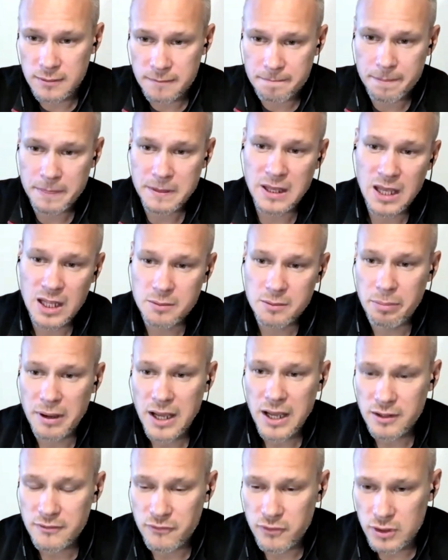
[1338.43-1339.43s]
get
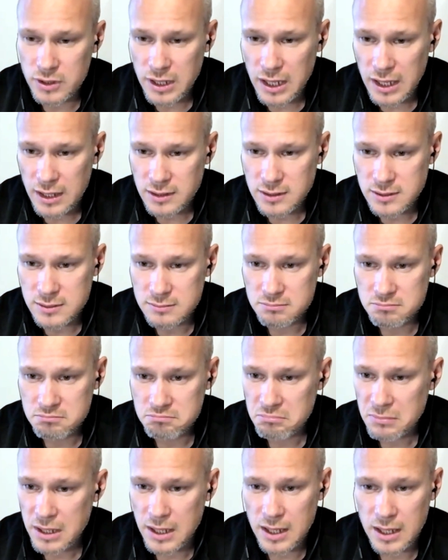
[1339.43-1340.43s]
paid for that,
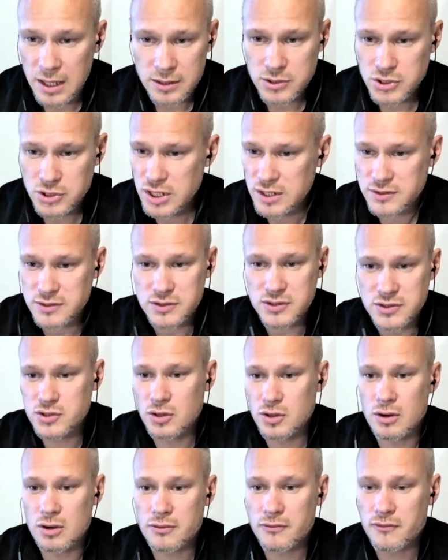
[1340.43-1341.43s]
and just
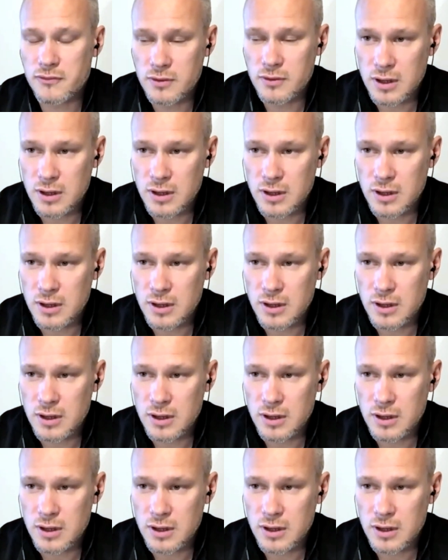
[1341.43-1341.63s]
serve